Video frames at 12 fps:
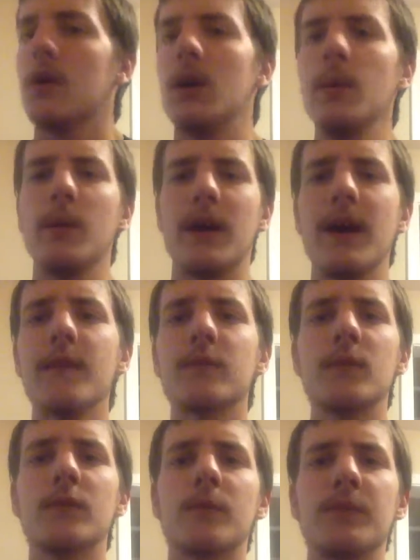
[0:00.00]
It would have to
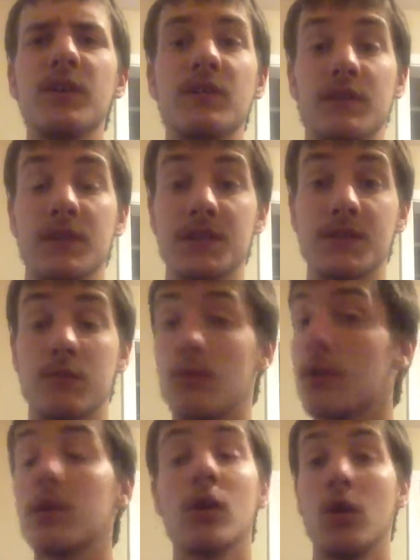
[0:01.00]
either be this
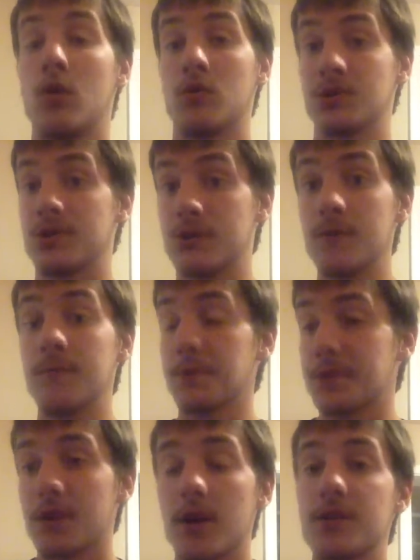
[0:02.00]
one or
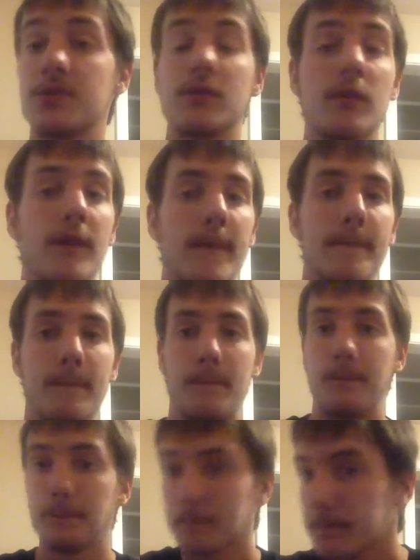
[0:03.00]
Supercharger.
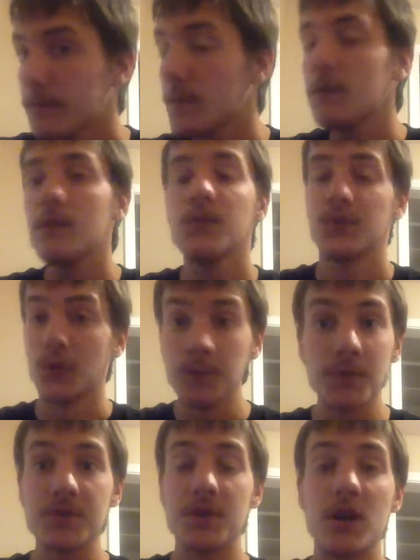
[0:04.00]

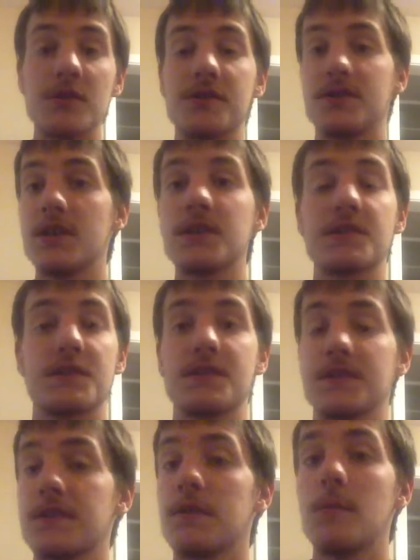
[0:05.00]
Supercharger's next, and this
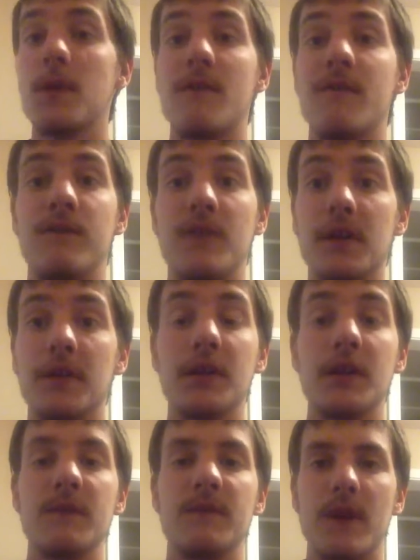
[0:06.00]
is going to be a
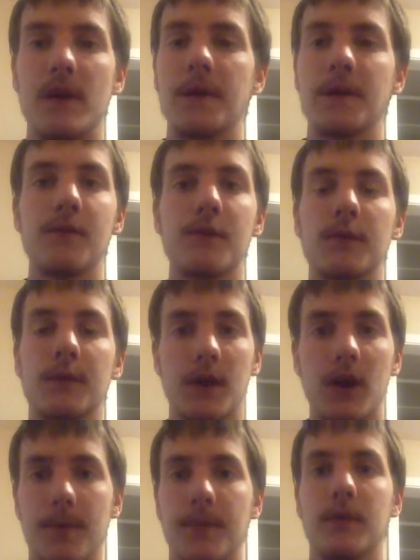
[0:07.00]
very, very difficult
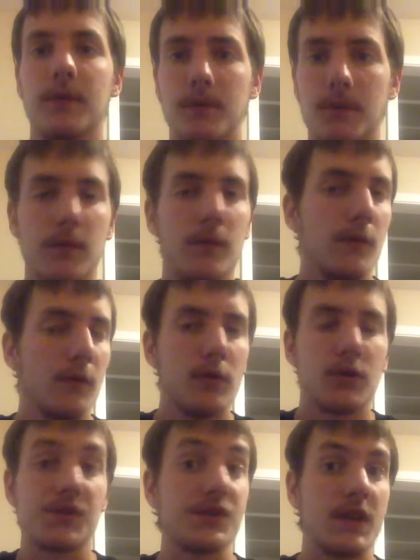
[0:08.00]
topic.
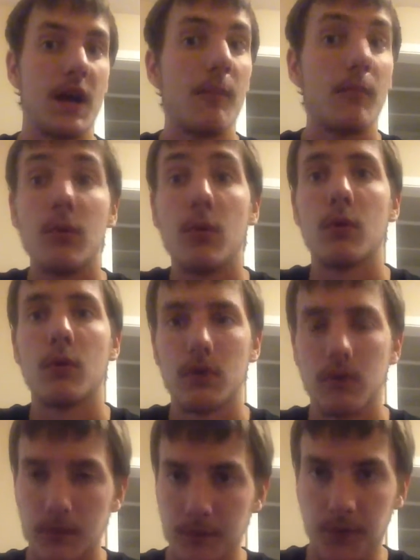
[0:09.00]
Because it's got more.
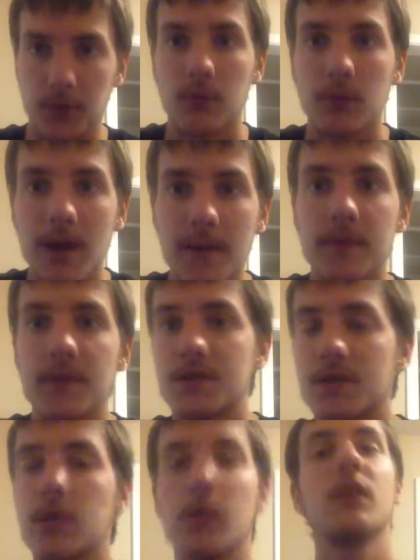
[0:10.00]
It's rapping
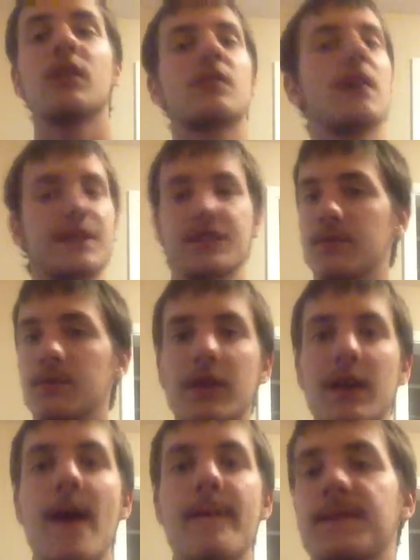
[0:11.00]
shit. And it actually really
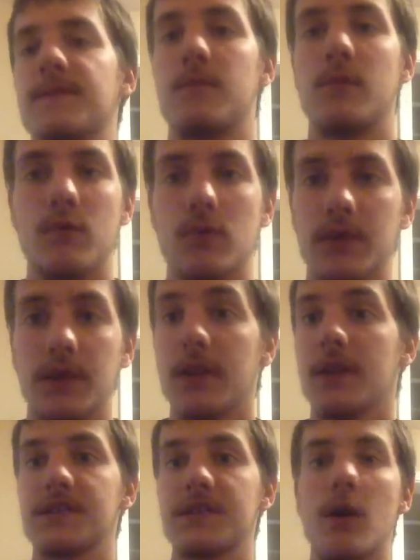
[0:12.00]
happens more in the
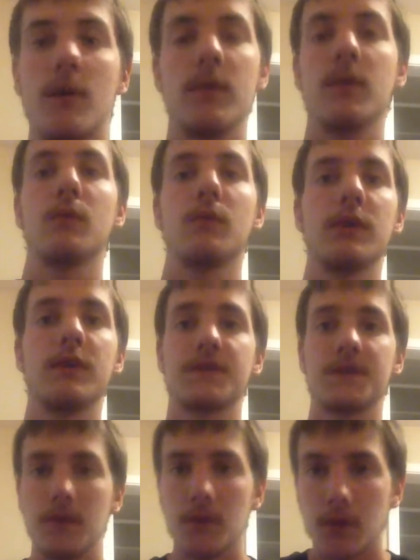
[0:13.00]
next album anyways.